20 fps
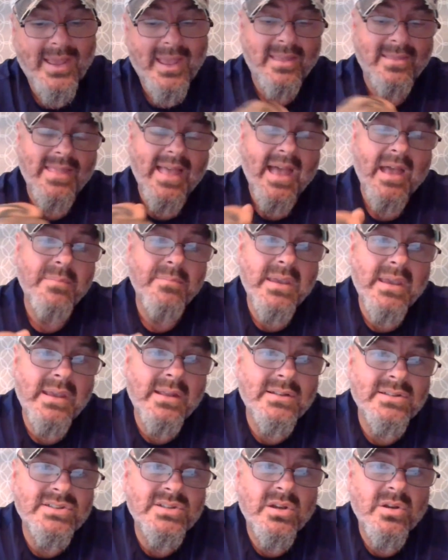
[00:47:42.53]
And that
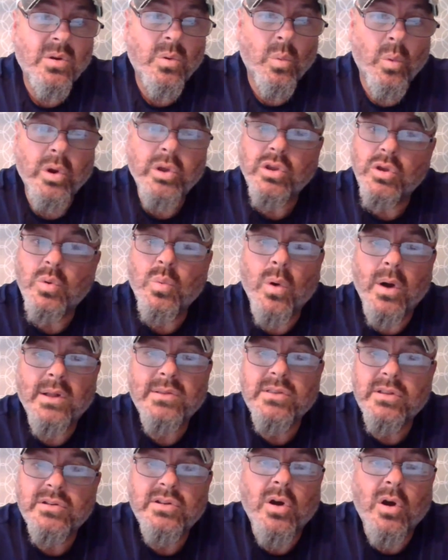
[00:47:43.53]
means what you
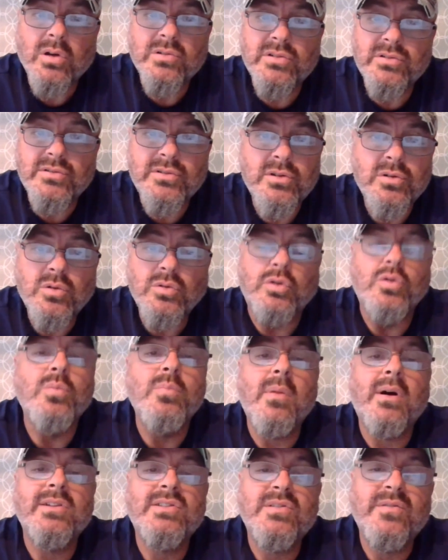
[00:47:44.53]
want the dog to do, you
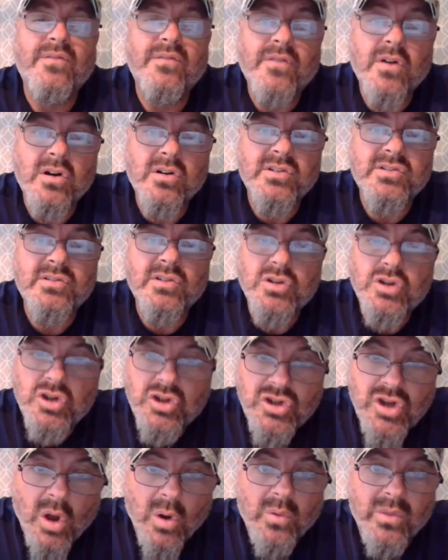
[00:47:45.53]
must first
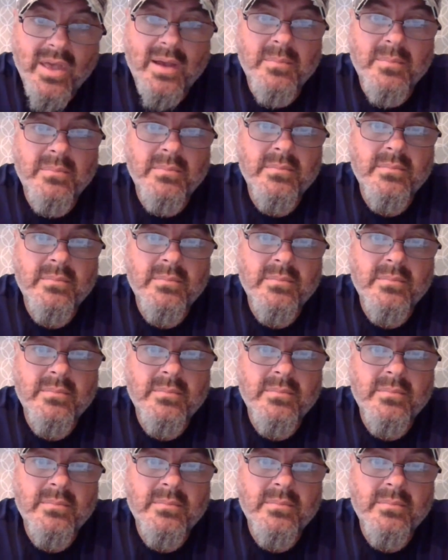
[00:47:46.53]
show them.